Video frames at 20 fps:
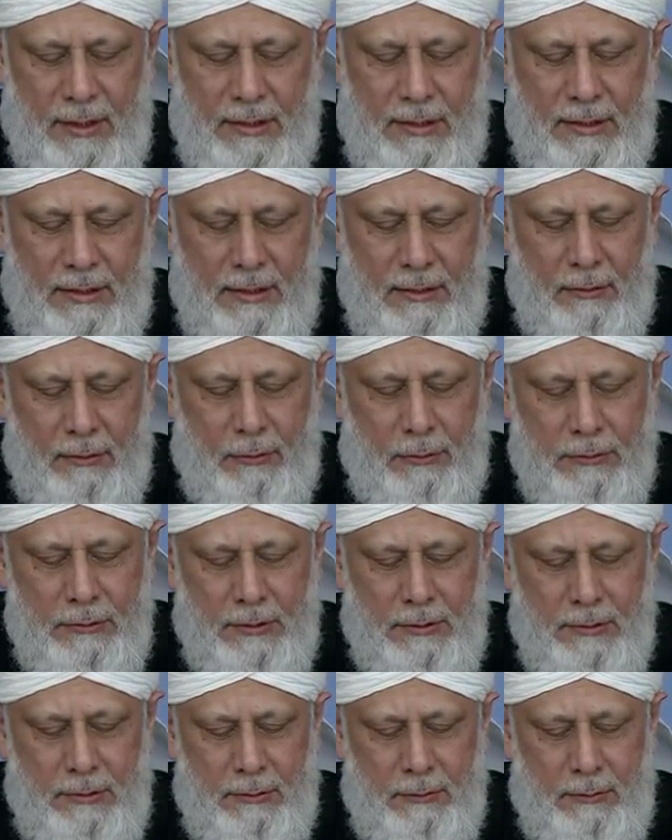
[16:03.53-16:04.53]
the
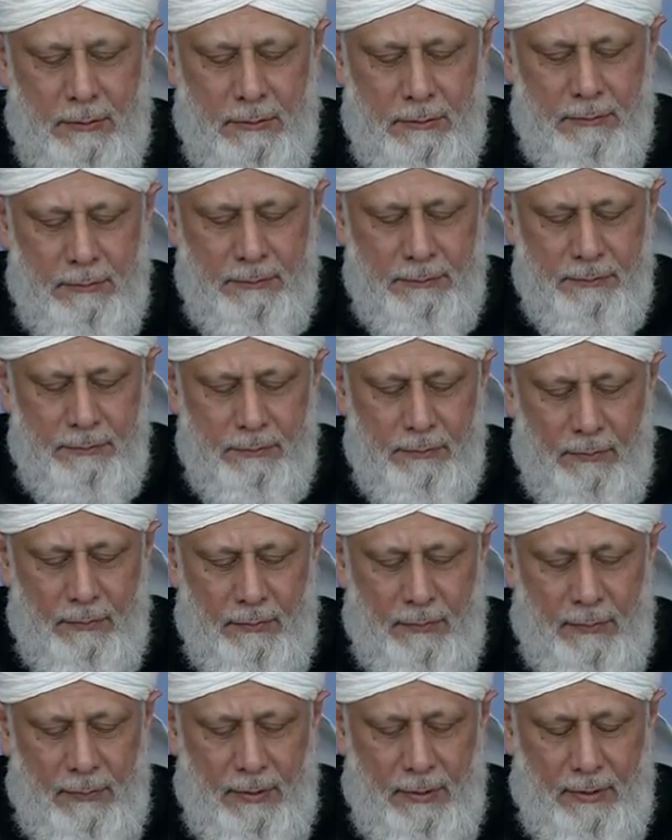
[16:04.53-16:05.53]
concept of the two
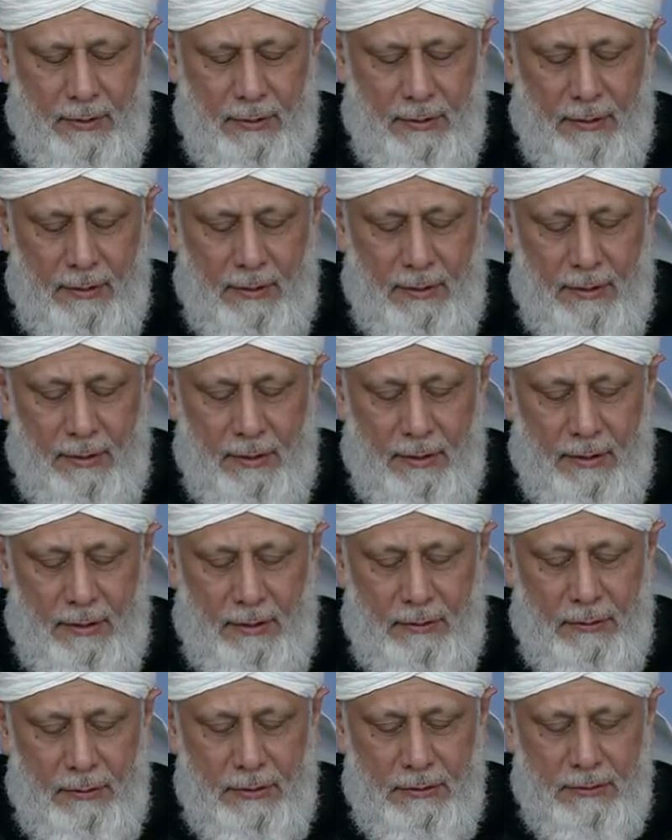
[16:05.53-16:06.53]
paradise, and
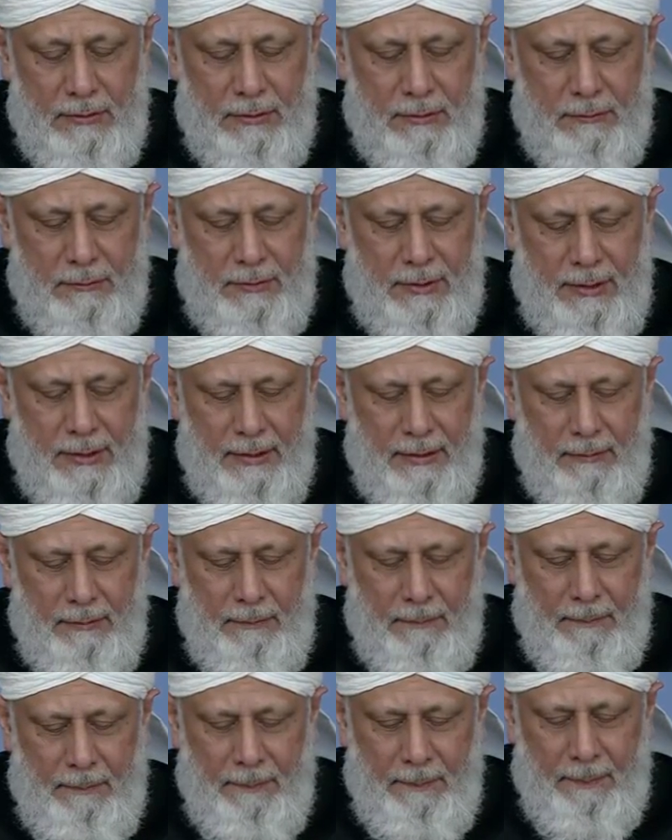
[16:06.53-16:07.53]
rather I
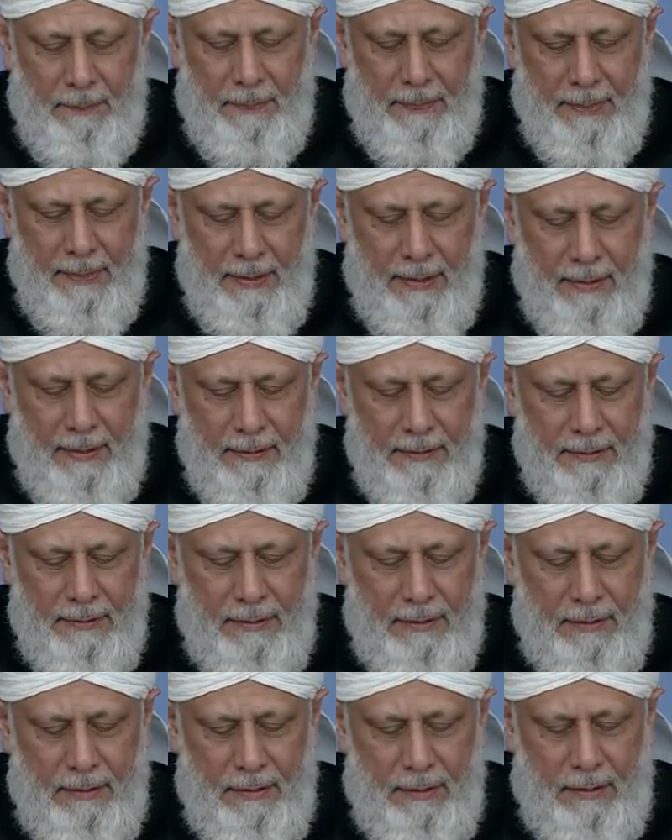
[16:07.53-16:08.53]
mentioned uh, the
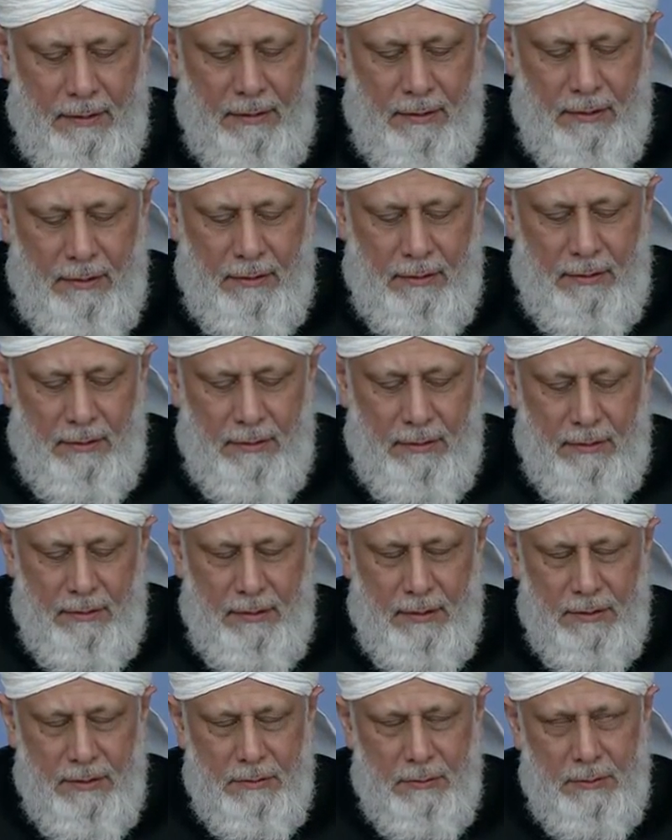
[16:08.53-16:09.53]
uh, teaching of
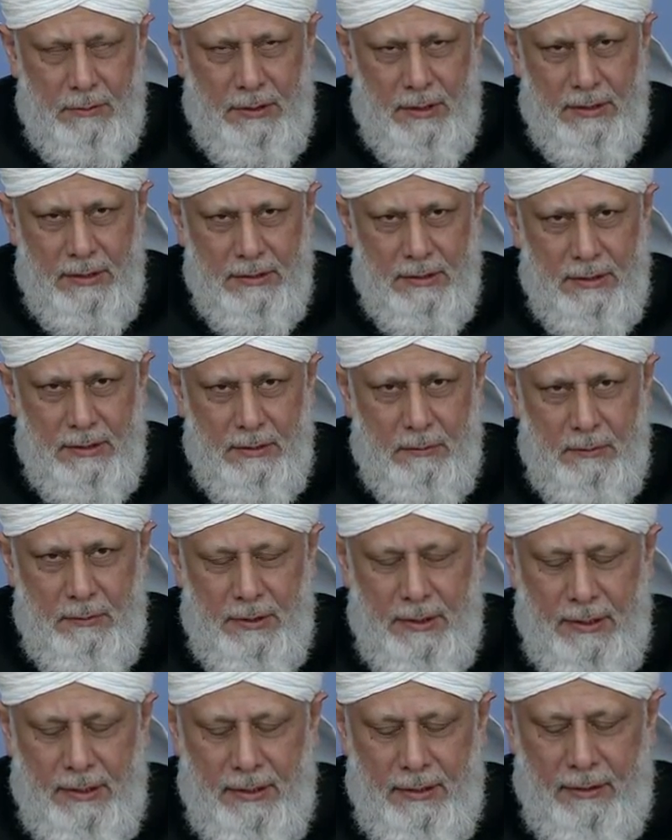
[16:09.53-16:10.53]
Islam that there is a paradise
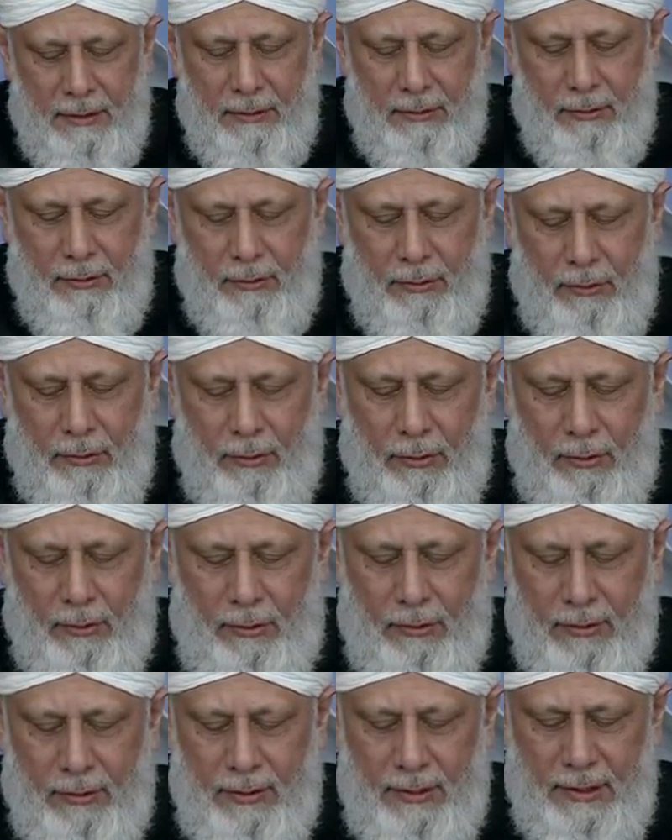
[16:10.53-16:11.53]
here and in the, in
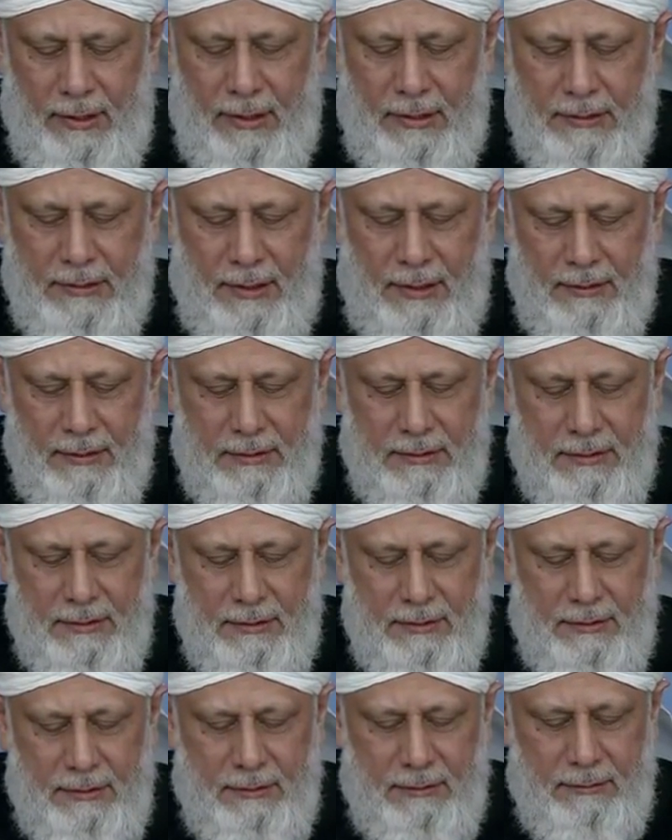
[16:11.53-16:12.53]
the hereafter.
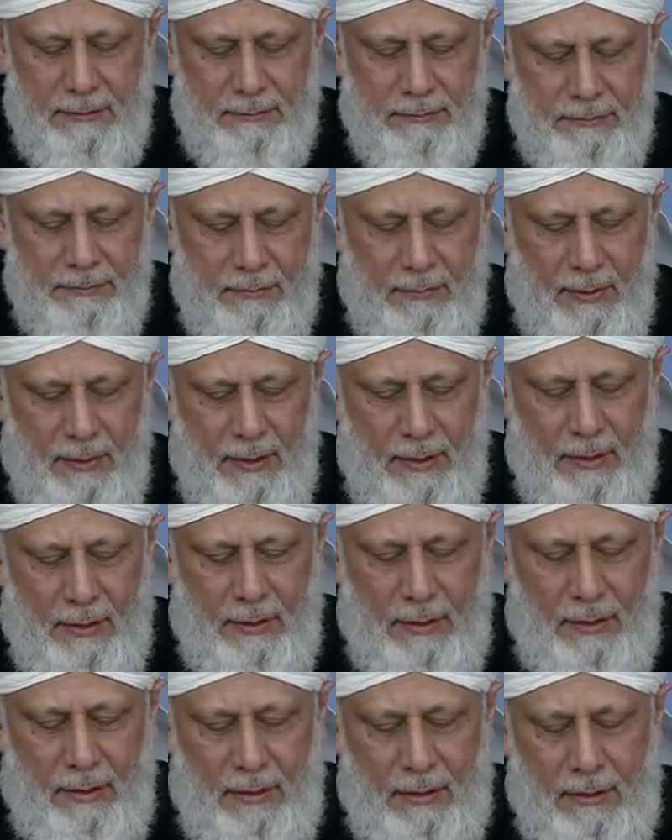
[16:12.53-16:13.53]
So, this
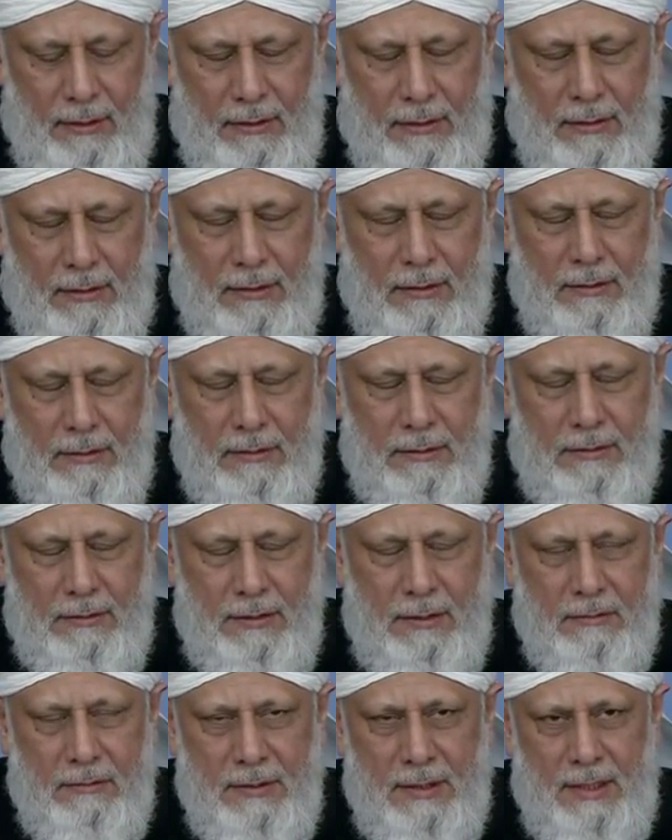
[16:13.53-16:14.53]
view about the two
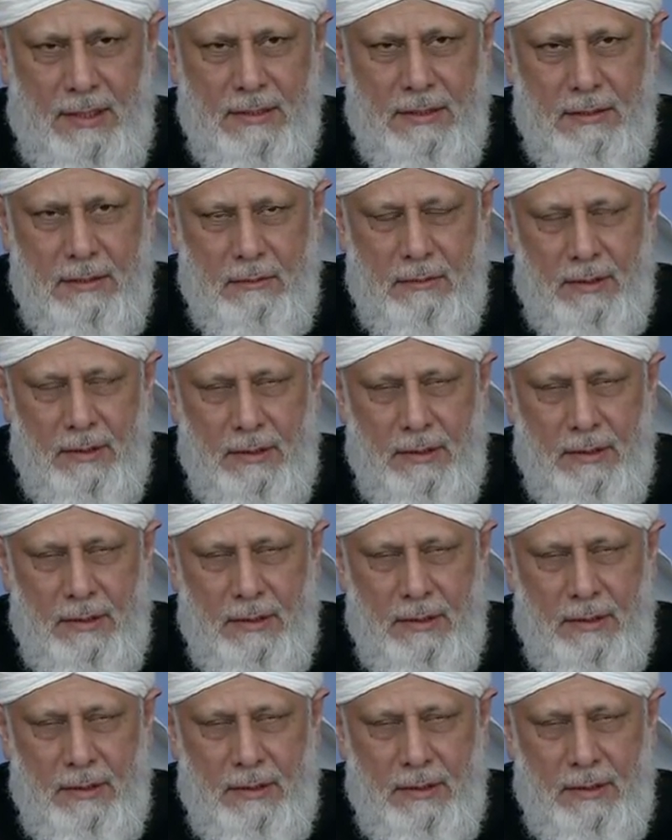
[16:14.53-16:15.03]
paradises